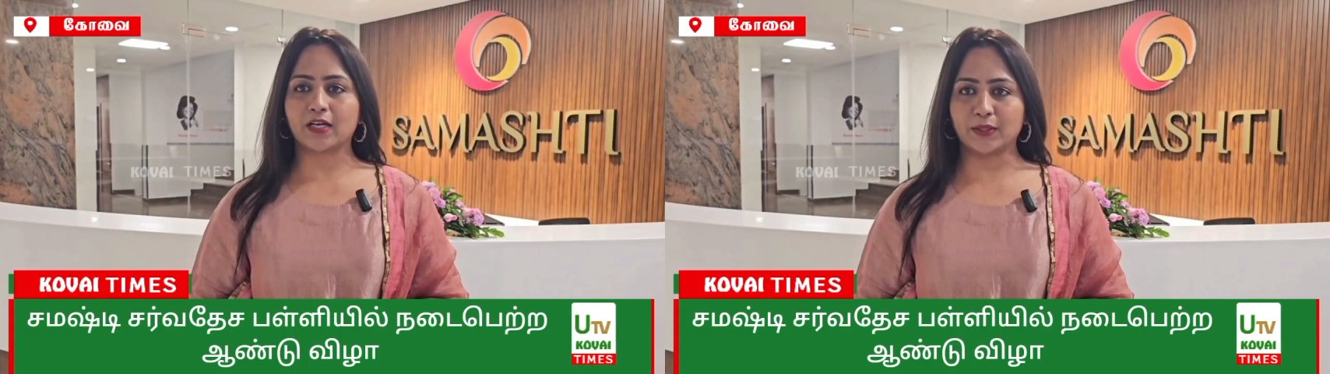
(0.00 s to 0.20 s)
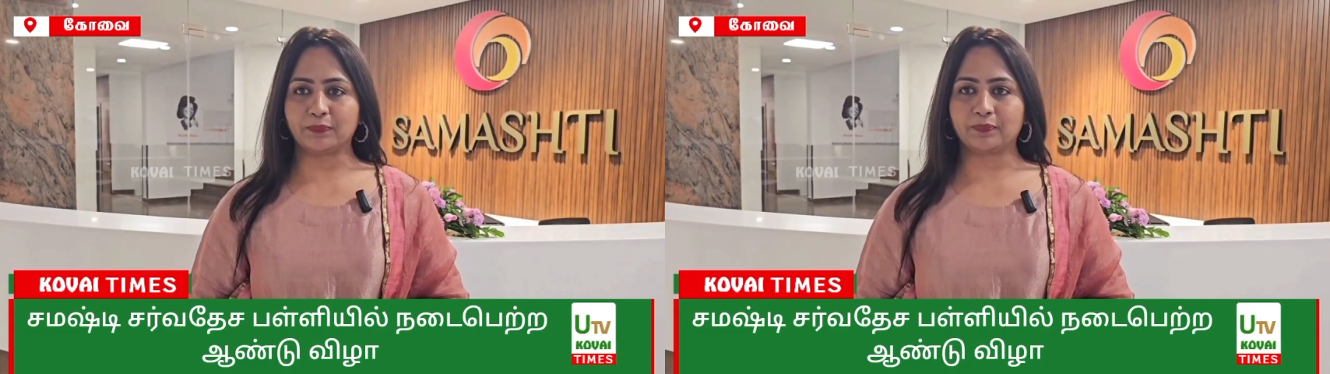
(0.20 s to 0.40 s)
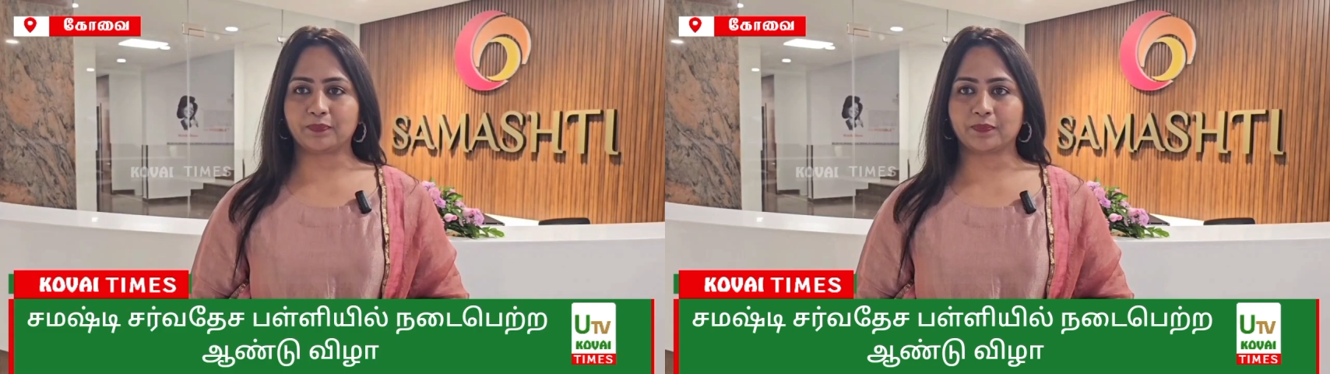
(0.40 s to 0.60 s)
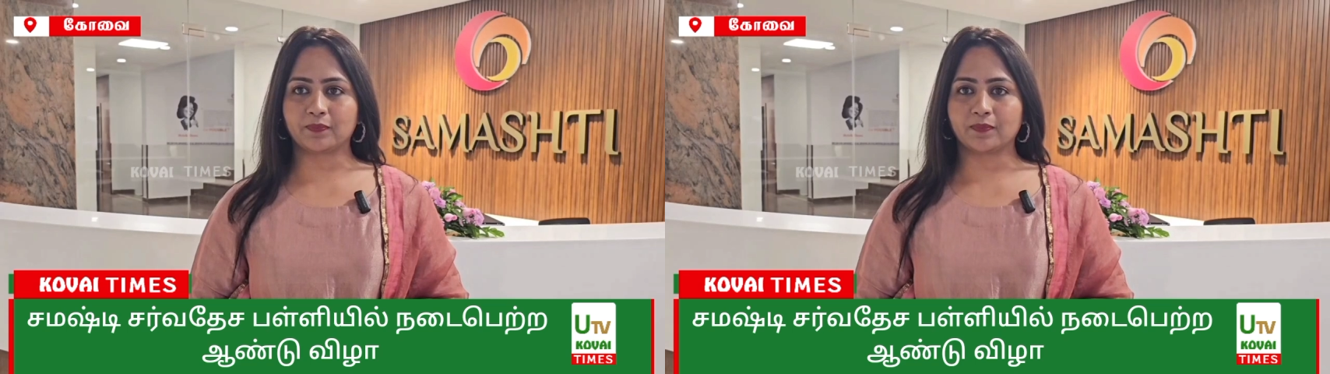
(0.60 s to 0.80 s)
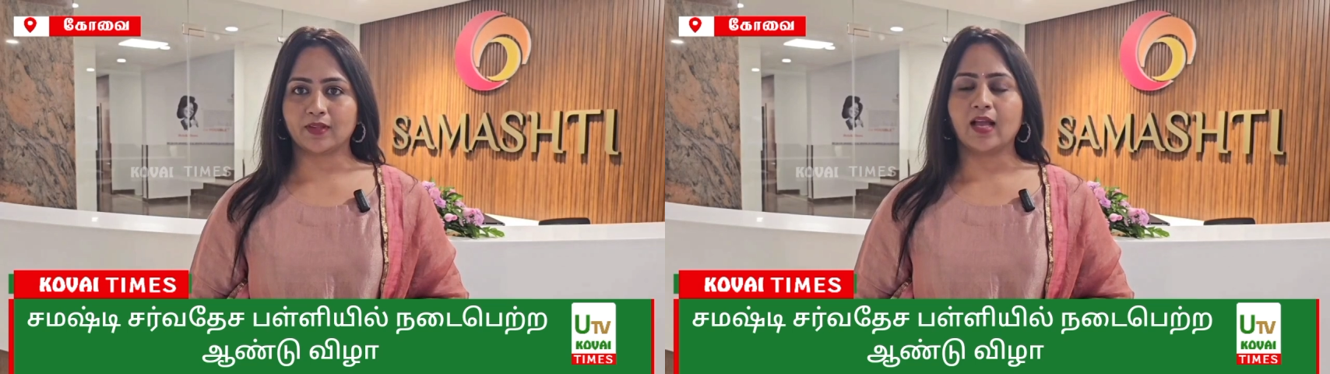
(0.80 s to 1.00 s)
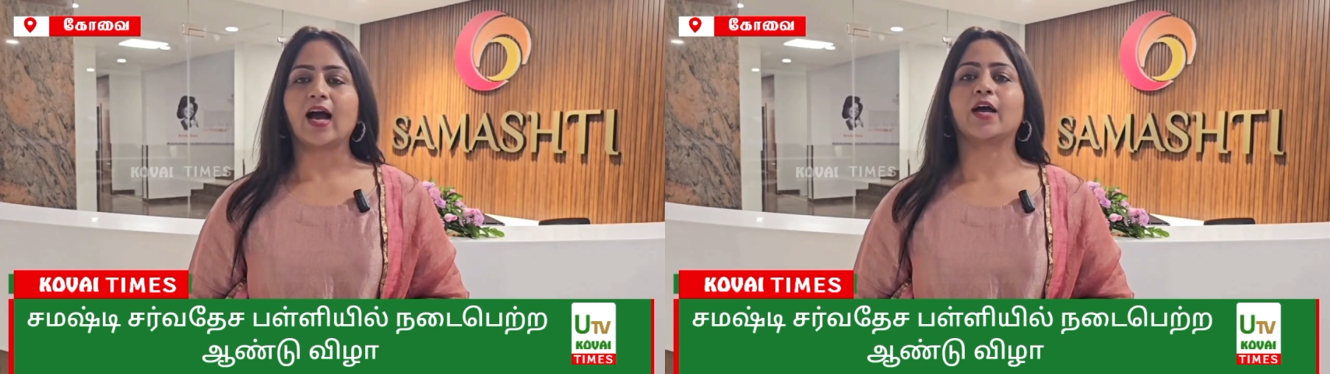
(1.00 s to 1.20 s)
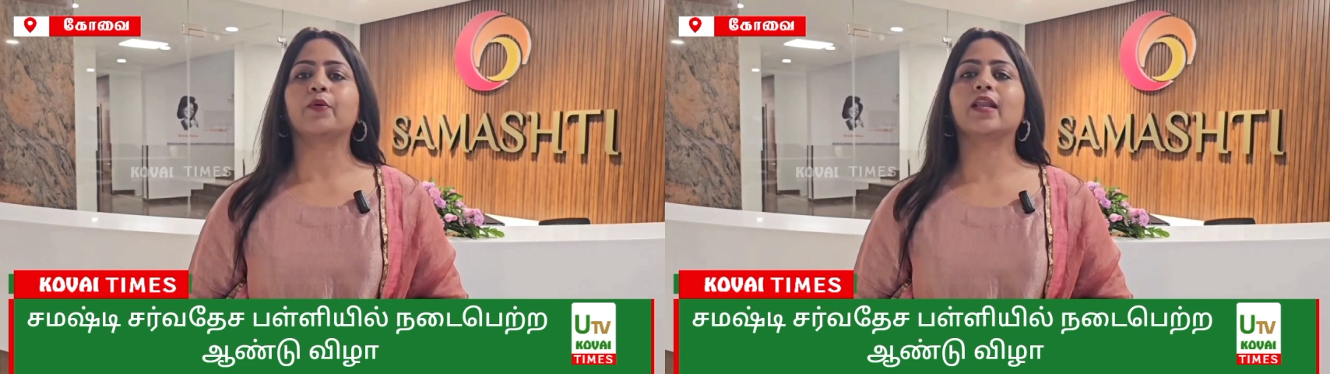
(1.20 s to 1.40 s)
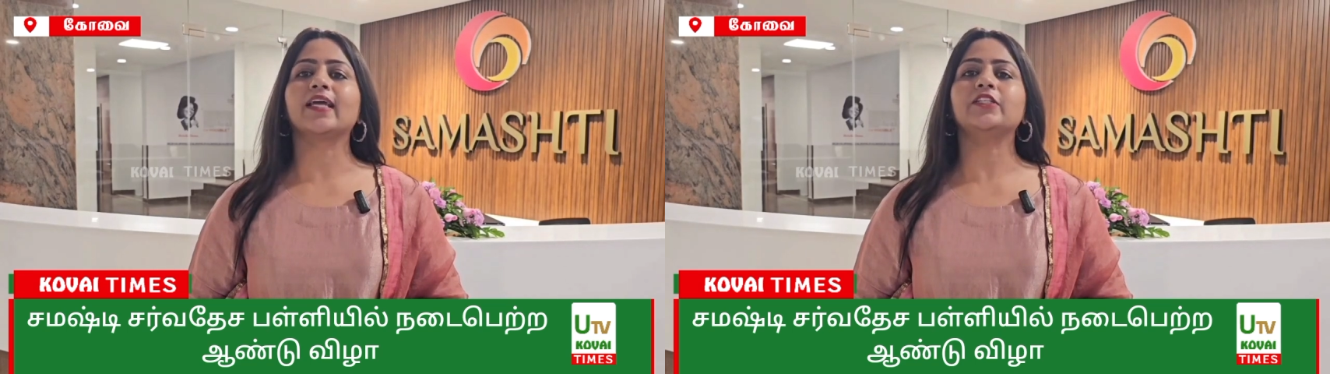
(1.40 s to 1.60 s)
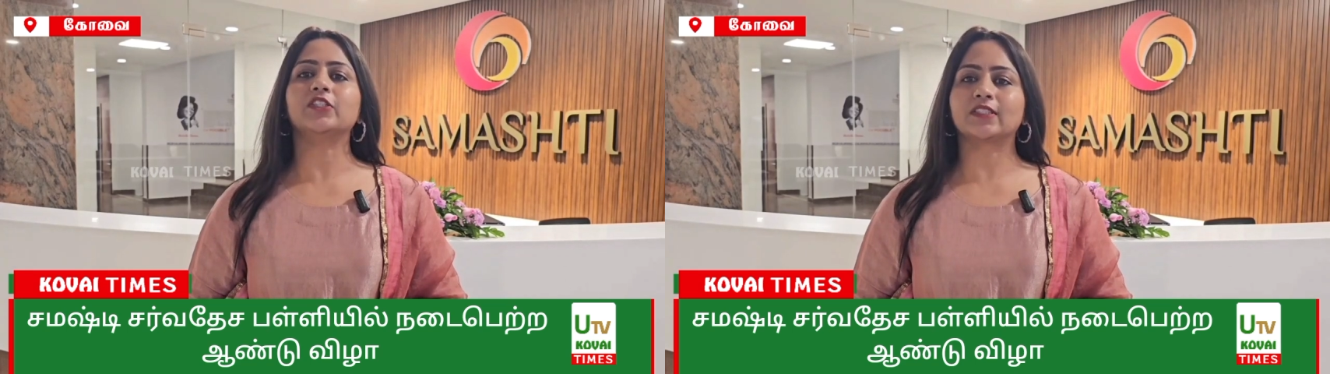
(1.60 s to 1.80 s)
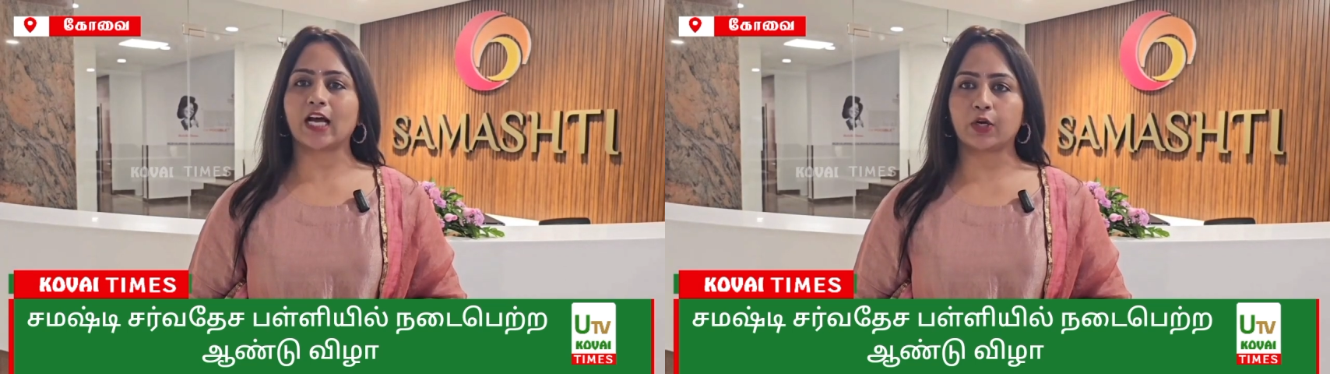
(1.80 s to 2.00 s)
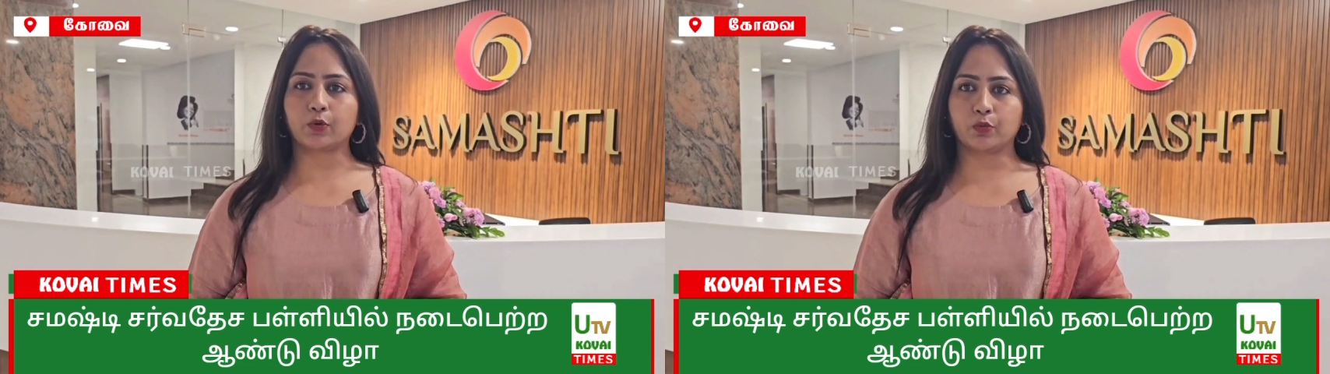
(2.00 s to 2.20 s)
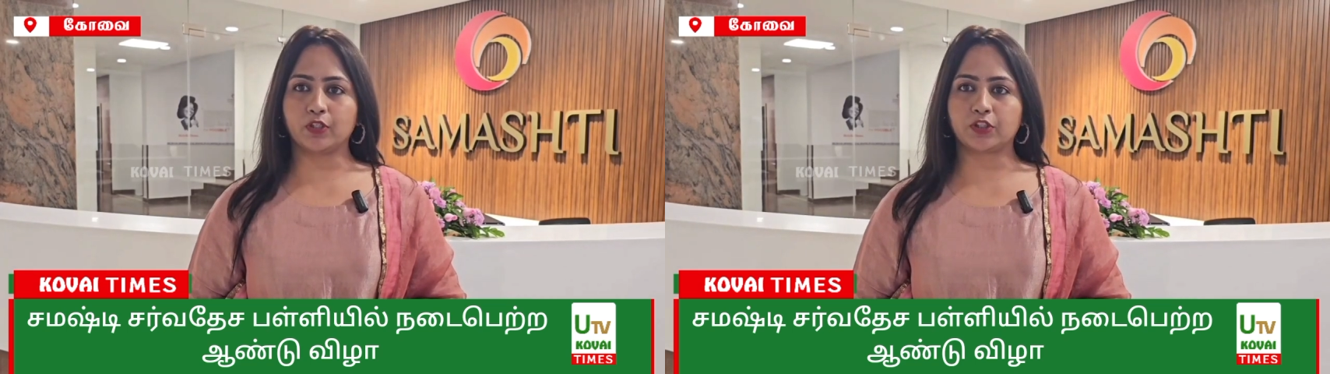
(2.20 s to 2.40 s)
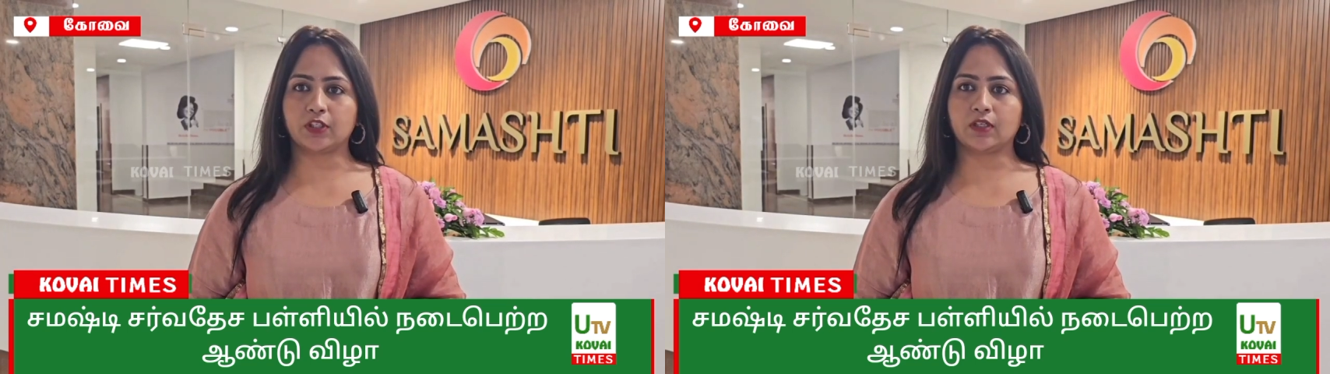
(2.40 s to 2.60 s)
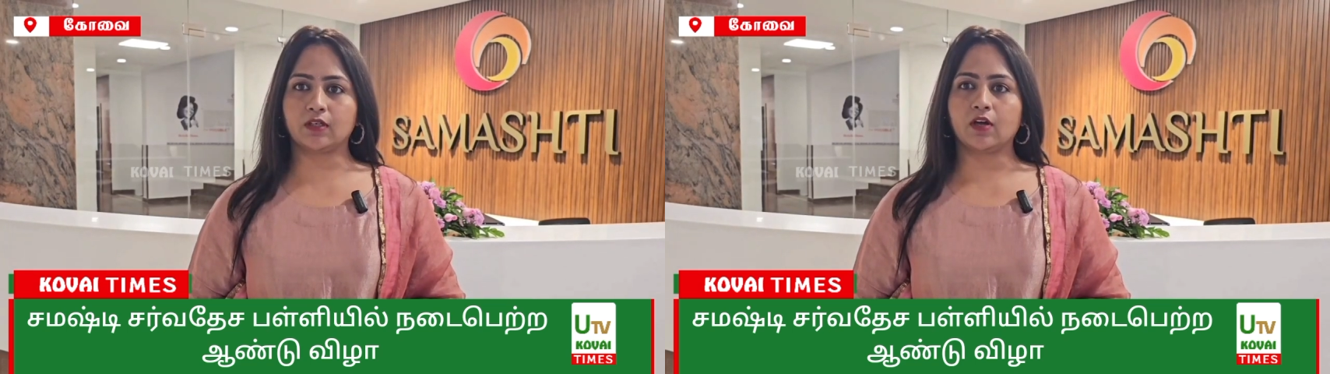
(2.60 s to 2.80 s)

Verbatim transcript: Welcome. I would like to start with wishing